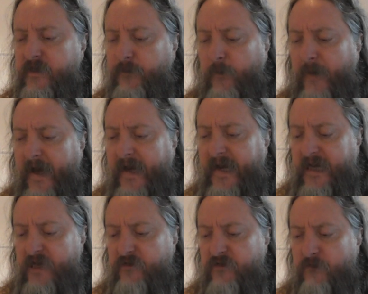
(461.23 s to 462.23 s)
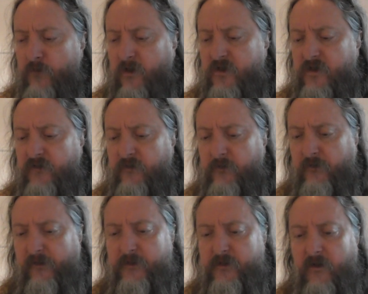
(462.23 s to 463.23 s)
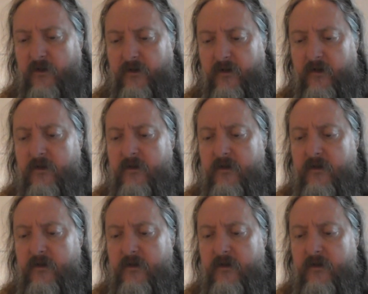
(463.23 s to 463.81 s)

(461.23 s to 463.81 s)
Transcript: Superman into the monster from Krypton.